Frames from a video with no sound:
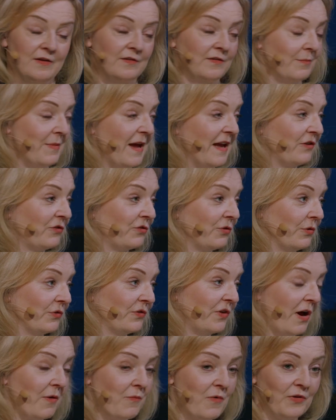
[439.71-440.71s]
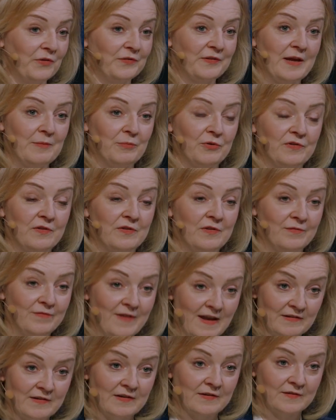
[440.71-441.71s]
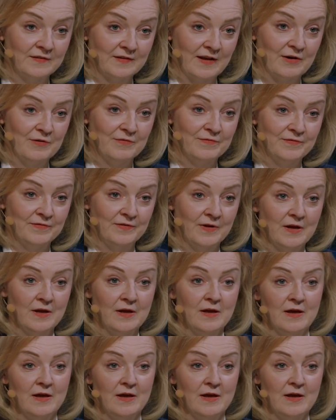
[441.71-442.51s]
to make sure Taiwan's able to defend itself